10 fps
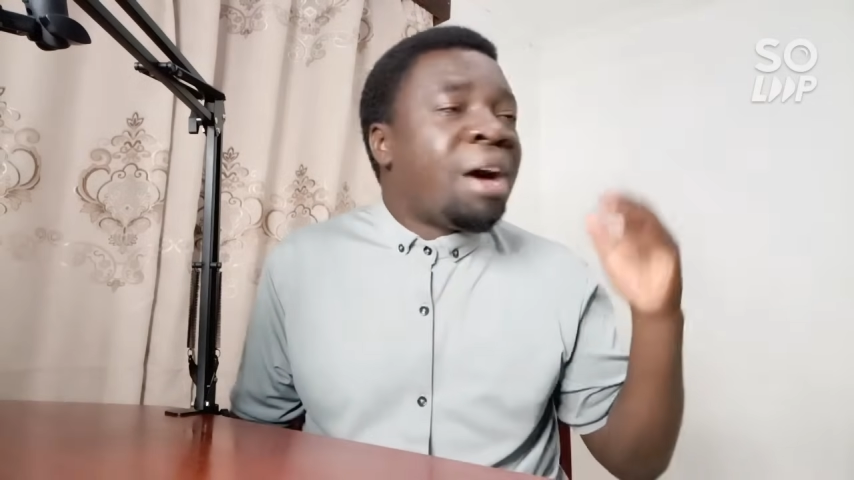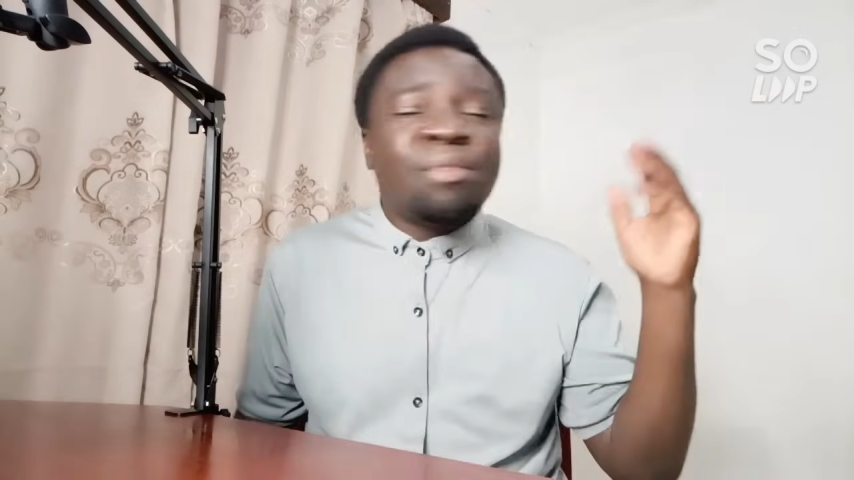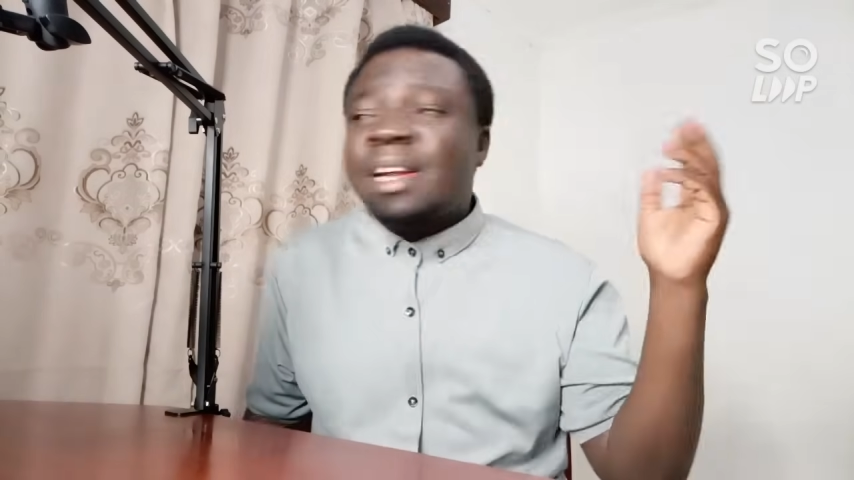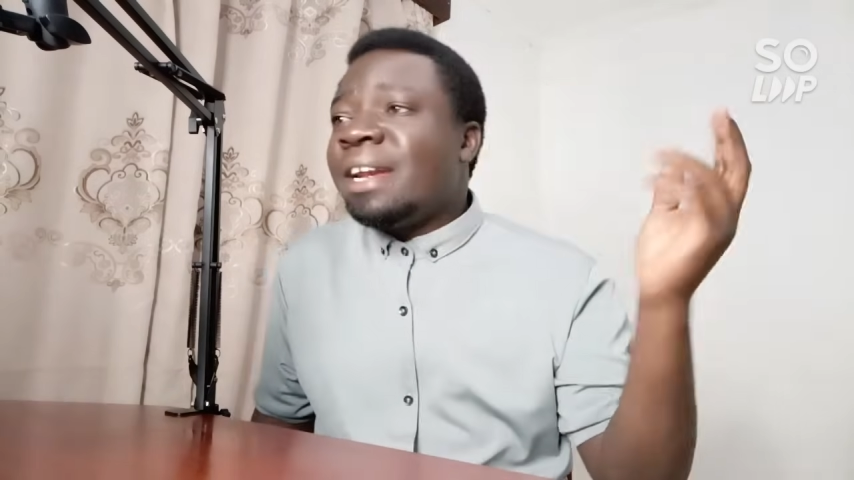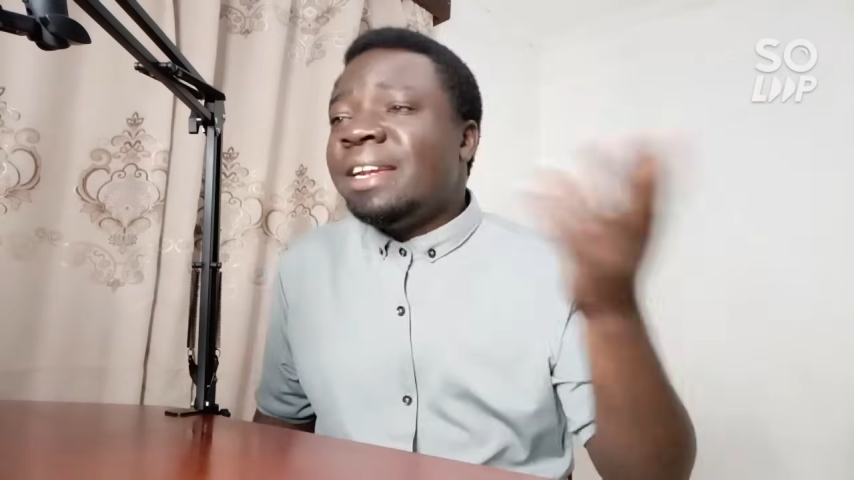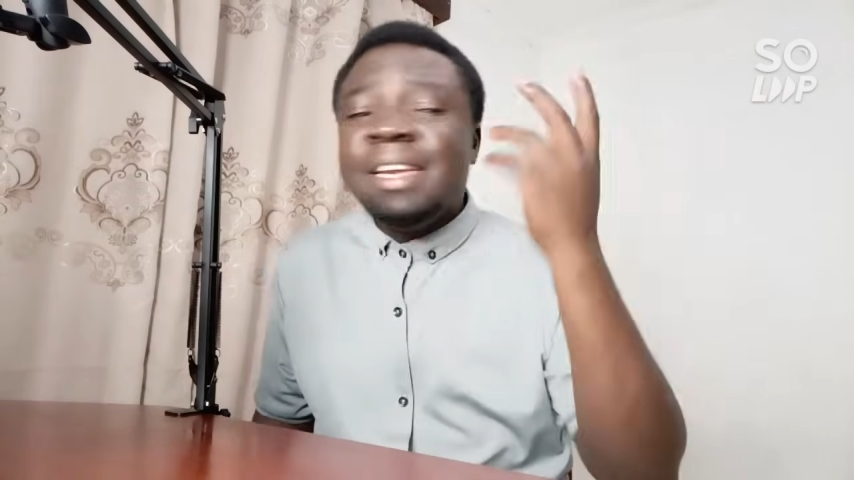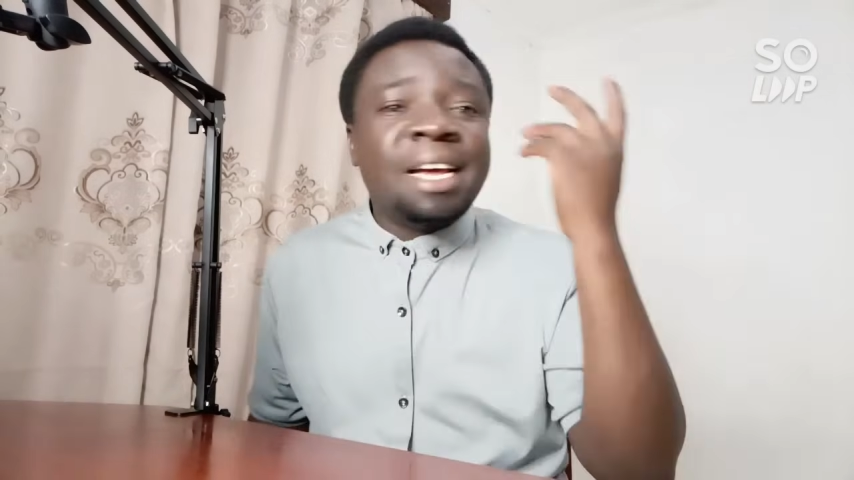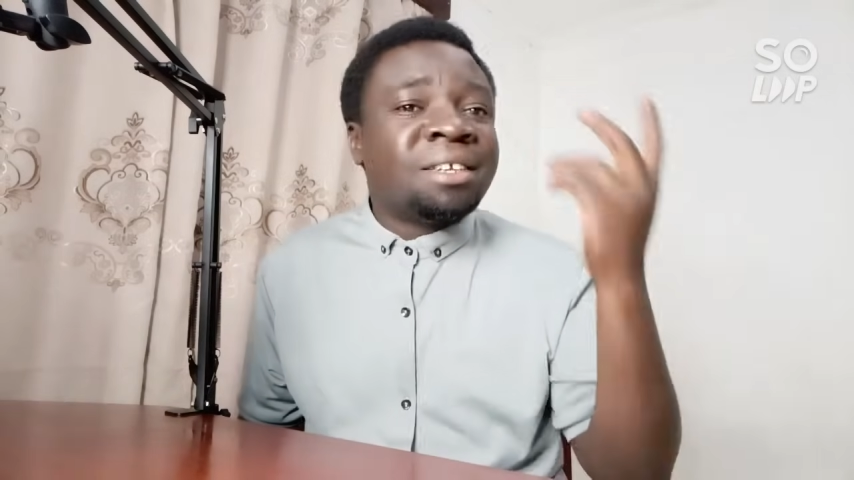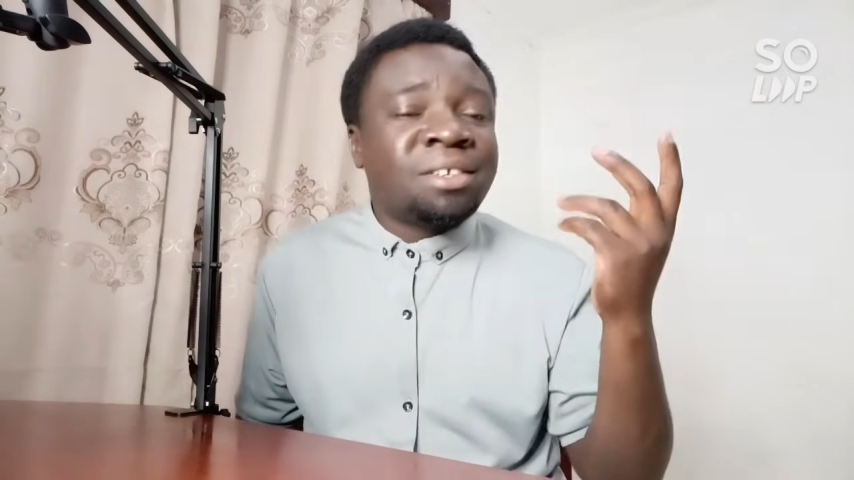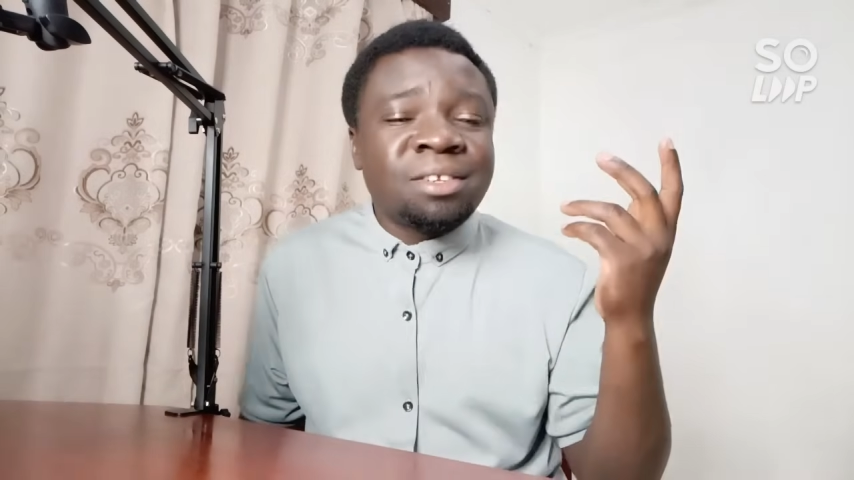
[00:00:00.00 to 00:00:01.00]
African
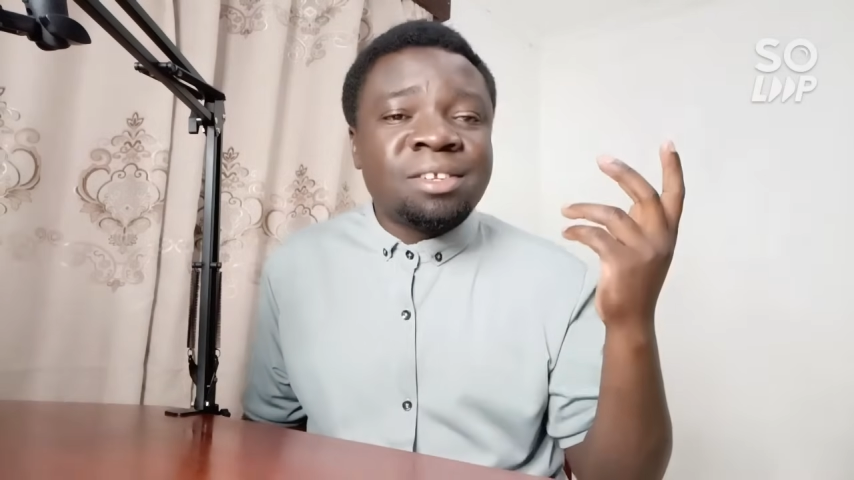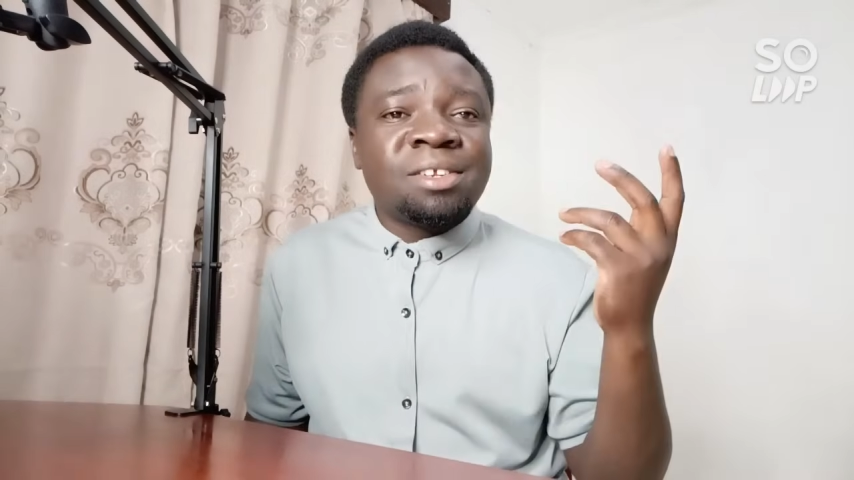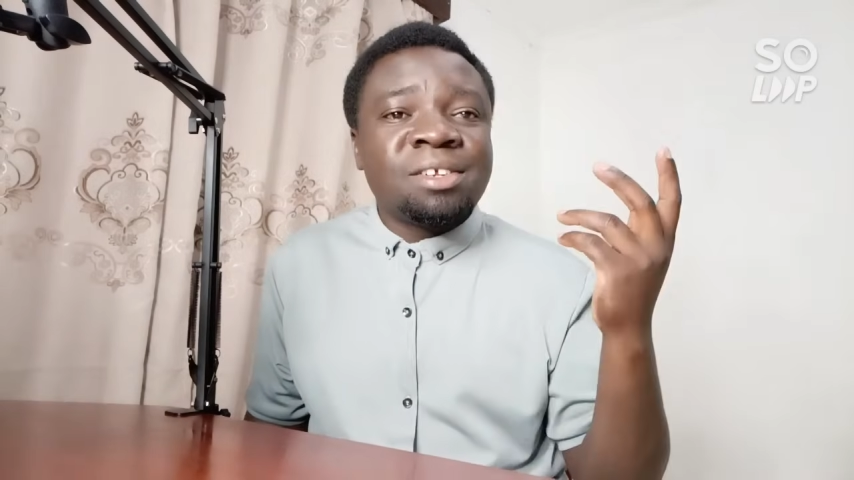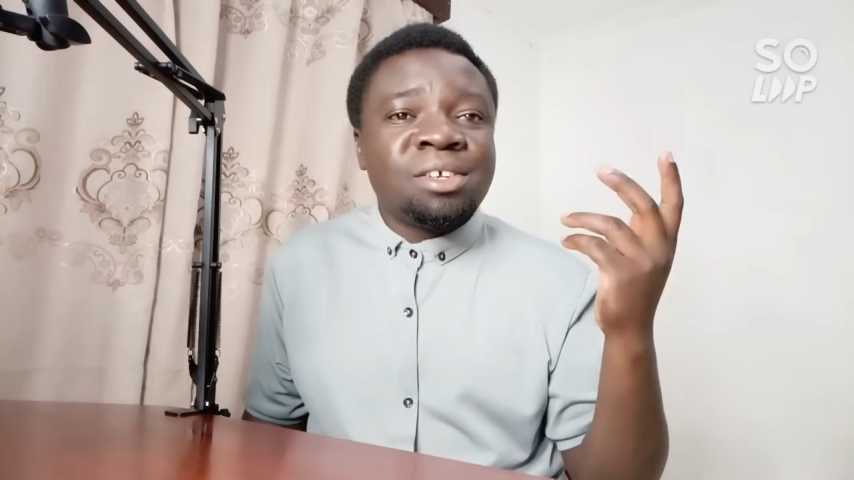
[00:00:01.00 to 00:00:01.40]
leaders